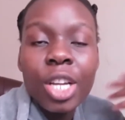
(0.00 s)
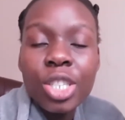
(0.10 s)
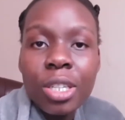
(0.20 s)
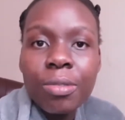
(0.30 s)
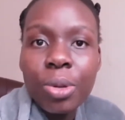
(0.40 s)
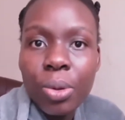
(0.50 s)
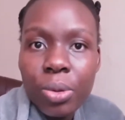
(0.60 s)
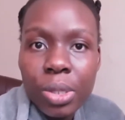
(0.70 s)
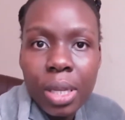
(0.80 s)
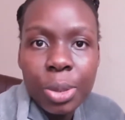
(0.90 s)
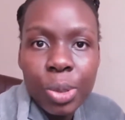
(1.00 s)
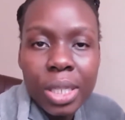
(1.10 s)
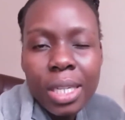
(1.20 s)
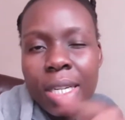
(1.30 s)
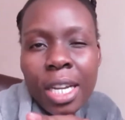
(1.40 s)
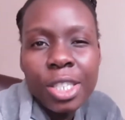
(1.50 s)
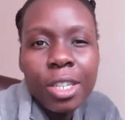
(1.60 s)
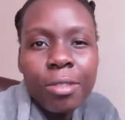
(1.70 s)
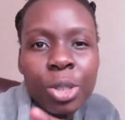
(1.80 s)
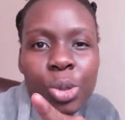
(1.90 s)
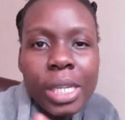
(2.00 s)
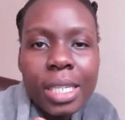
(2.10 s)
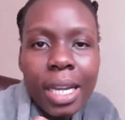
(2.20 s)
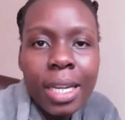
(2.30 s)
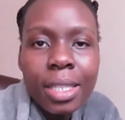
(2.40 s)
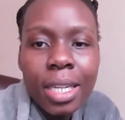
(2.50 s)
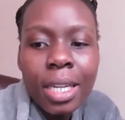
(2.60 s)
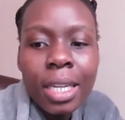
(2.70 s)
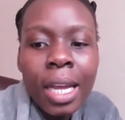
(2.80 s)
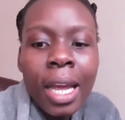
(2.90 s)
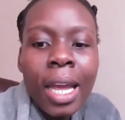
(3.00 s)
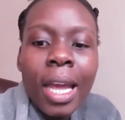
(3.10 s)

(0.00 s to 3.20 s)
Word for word: achieve the goals that we didn't achieve in 2018